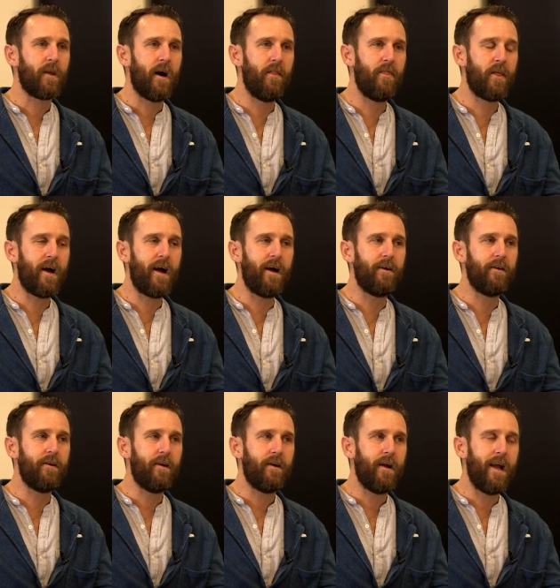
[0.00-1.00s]
And
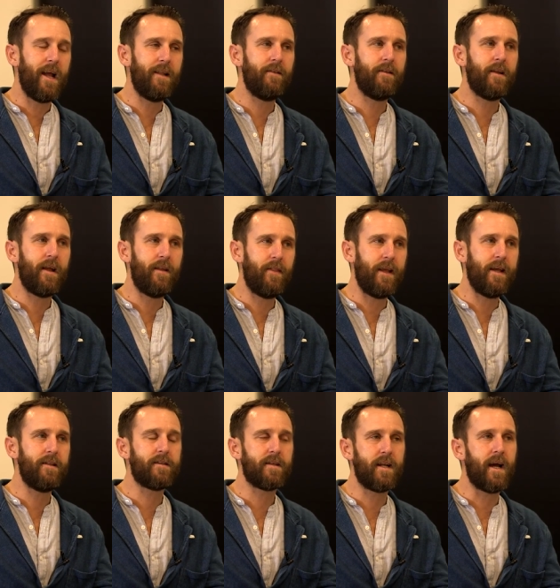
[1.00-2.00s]
that, in, in the
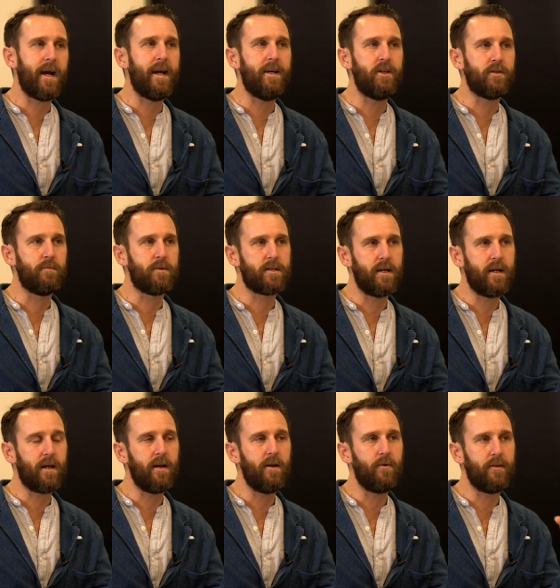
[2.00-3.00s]
internet age in
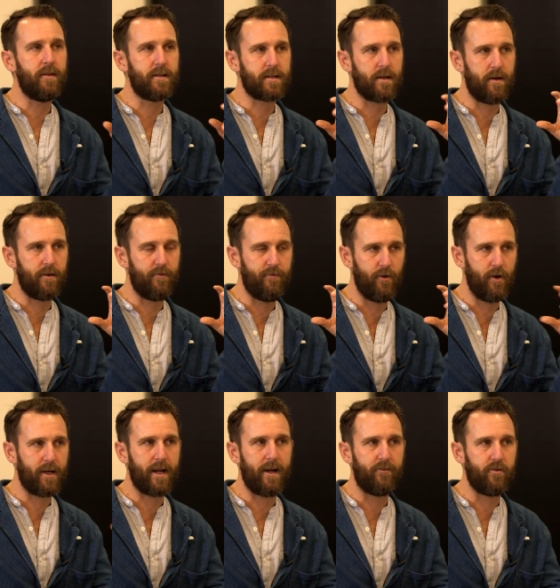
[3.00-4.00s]
particular, when there's kind of full
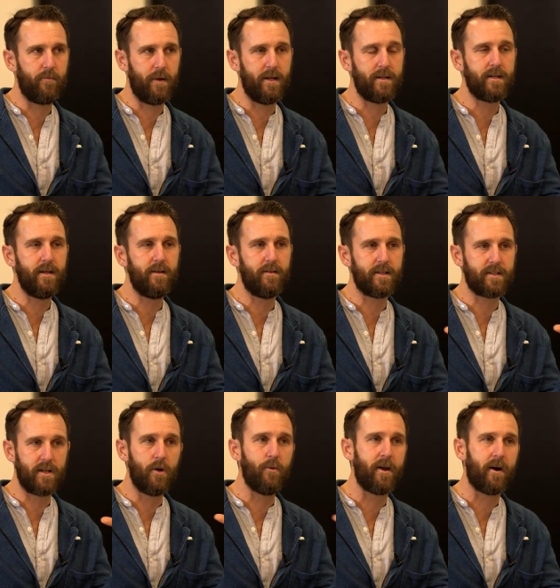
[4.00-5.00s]
accountability and there's
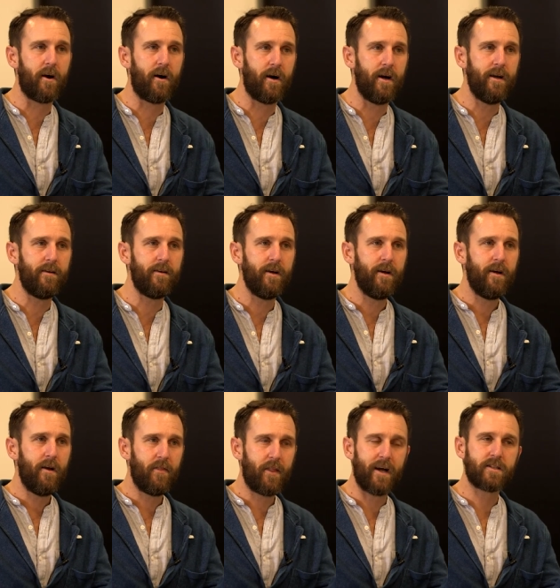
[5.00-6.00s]
nowhere to hide,
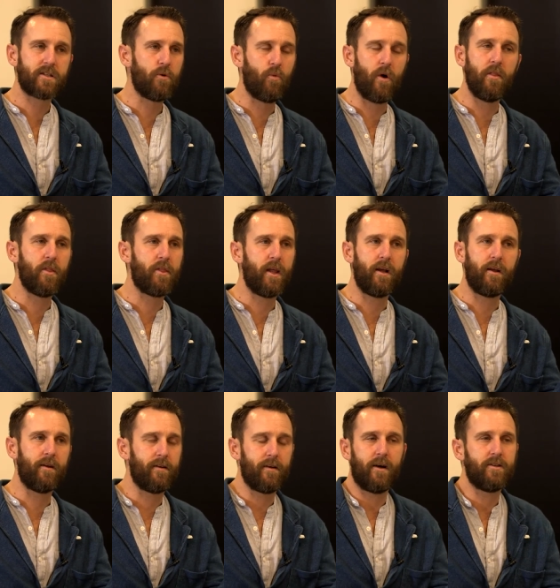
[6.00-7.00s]
that's the one
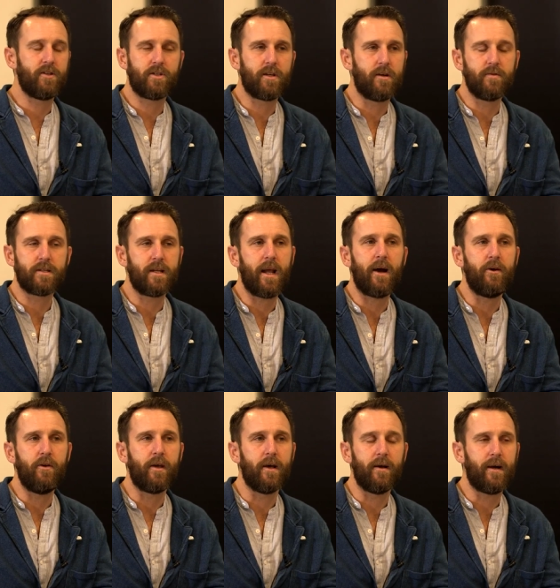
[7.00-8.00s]
thing I just don't see how
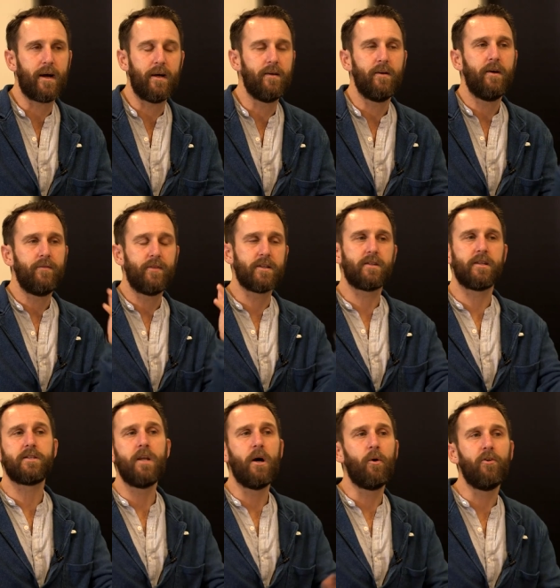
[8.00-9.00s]
you get.
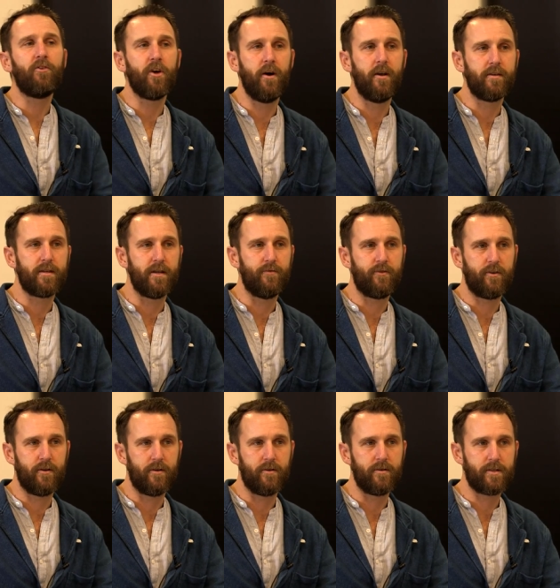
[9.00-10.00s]
There's no alternative
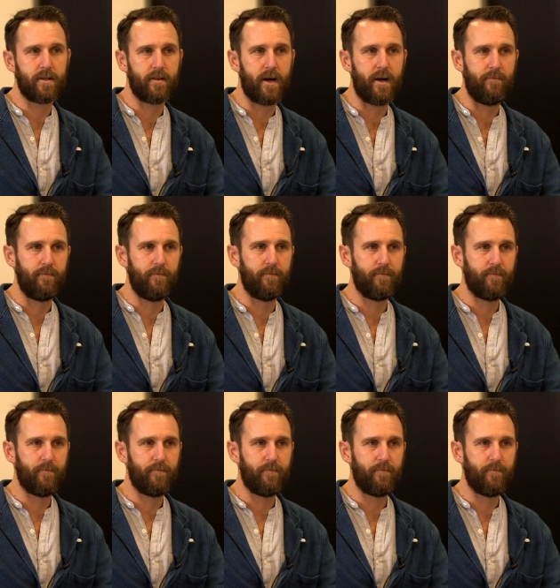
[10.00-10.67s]
to, to that. Yeah.